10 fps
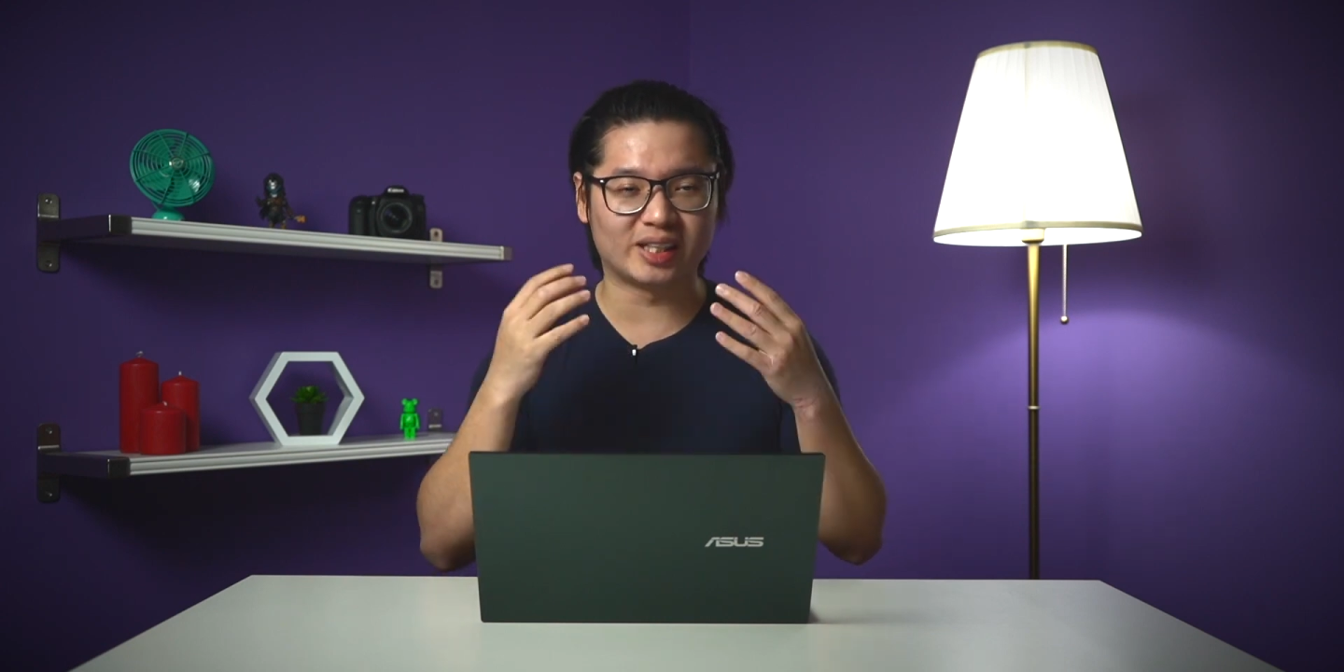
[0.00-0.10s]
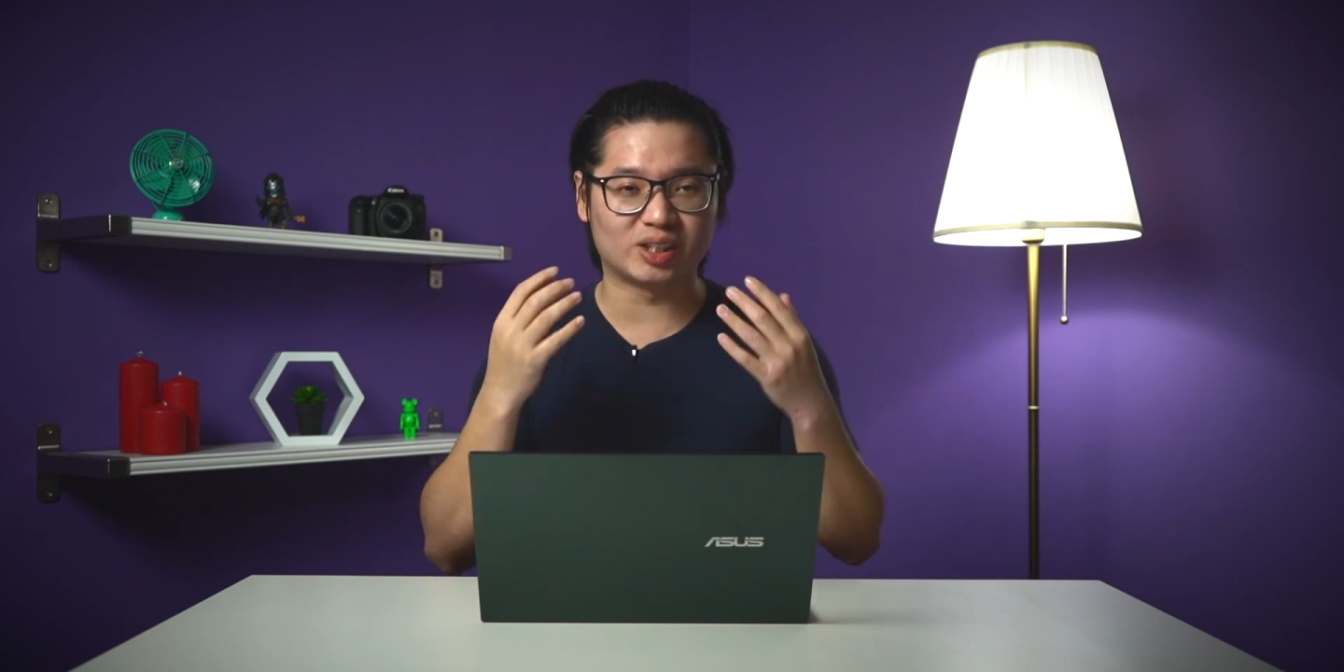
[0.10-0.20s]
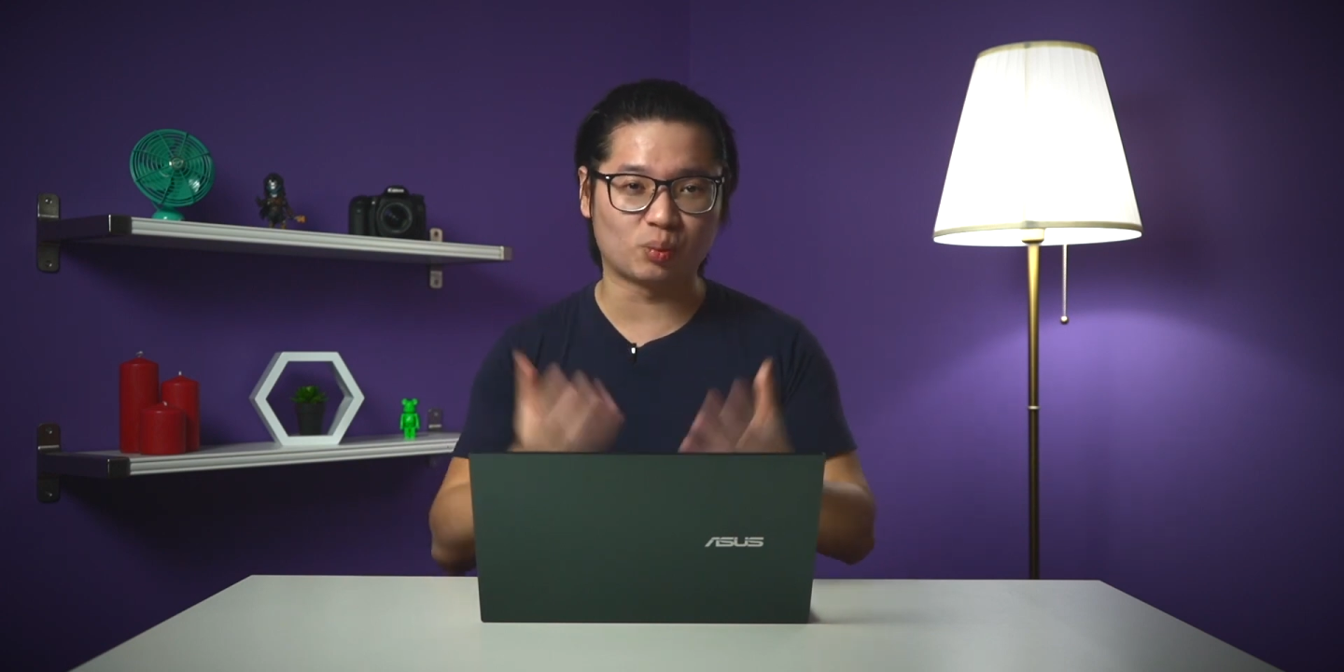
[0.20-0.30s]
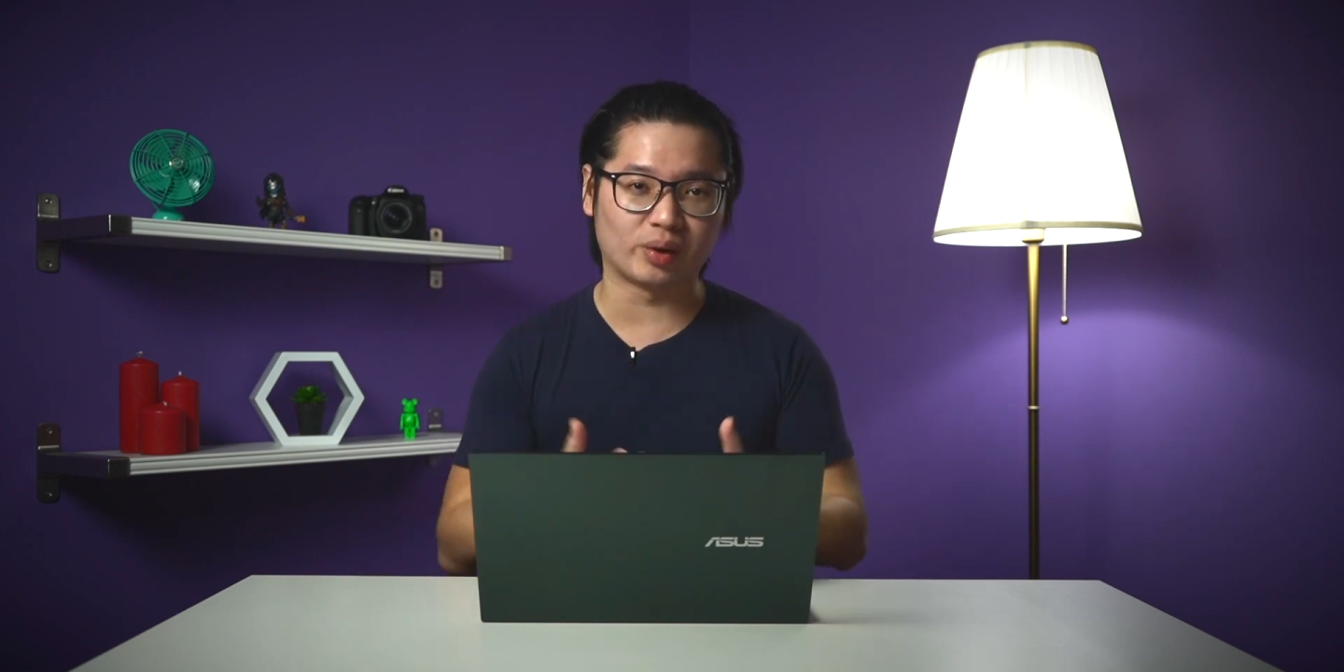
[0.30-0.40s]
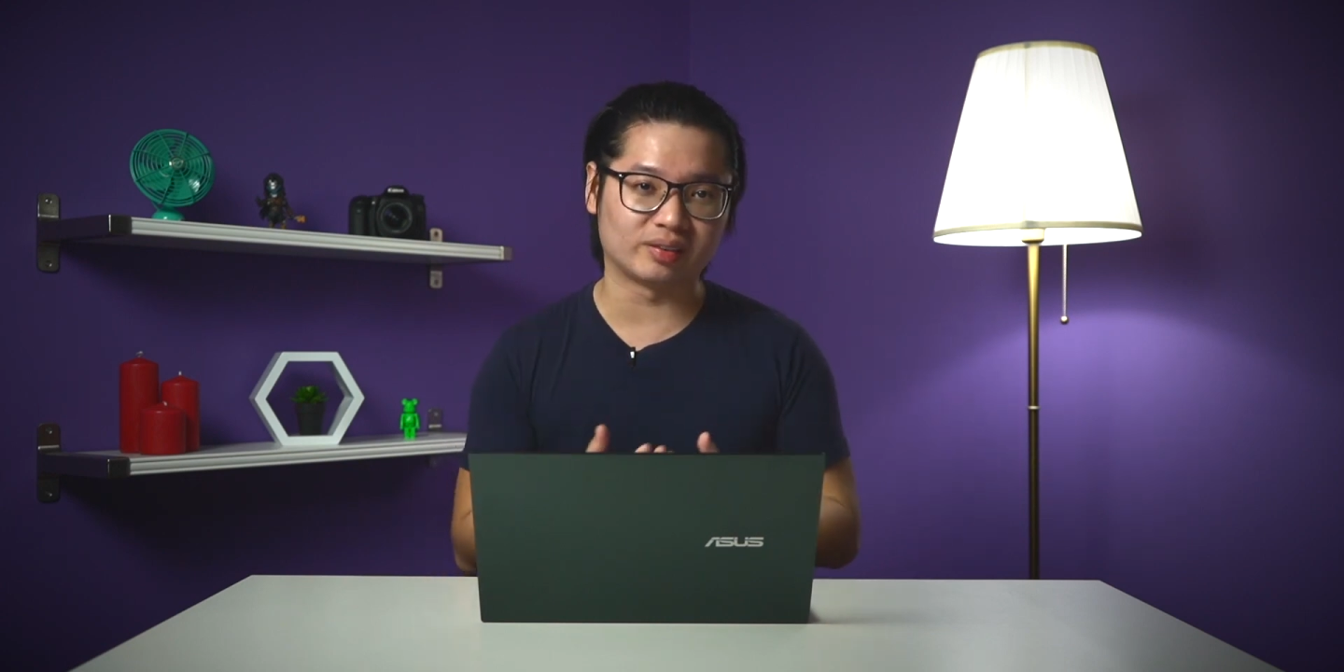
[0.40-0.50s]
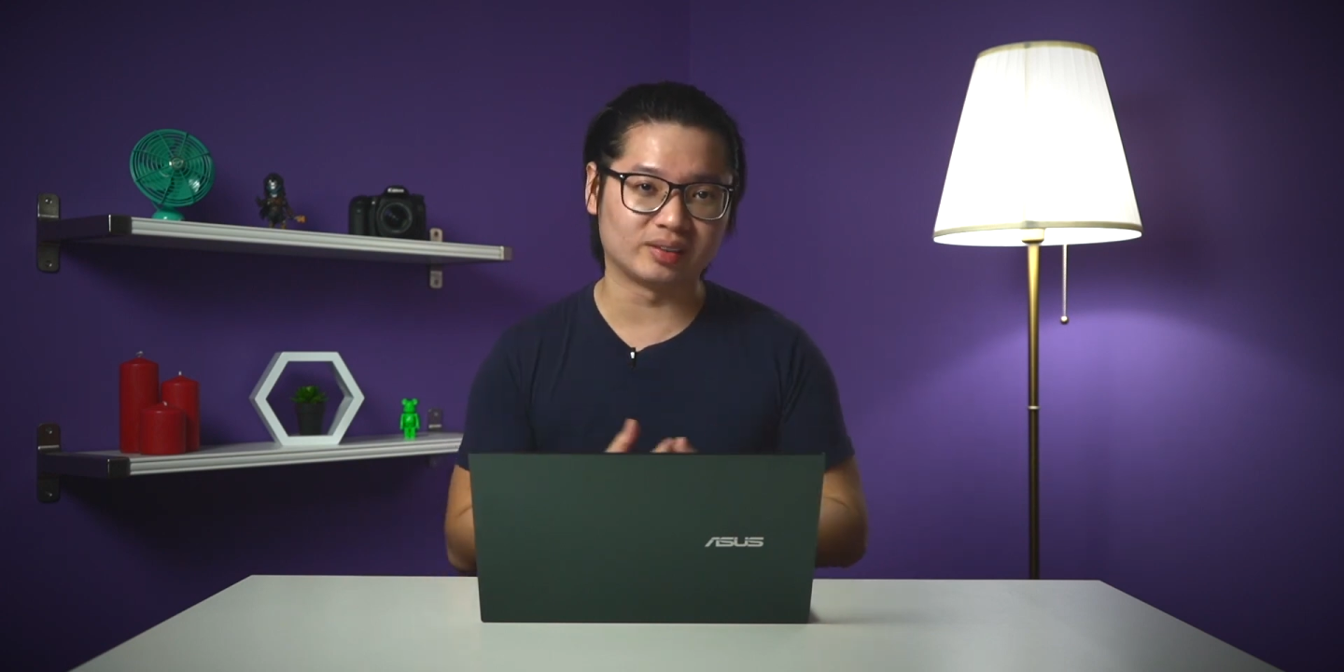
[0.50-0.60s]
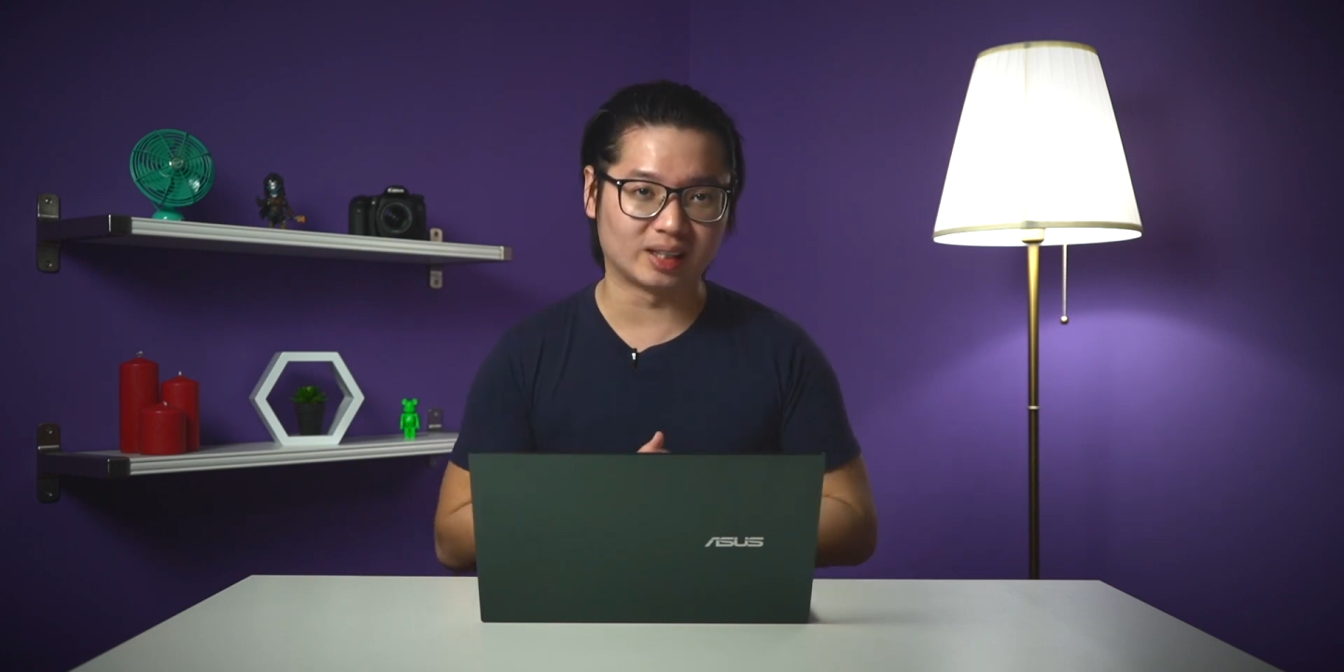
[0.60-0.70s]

is with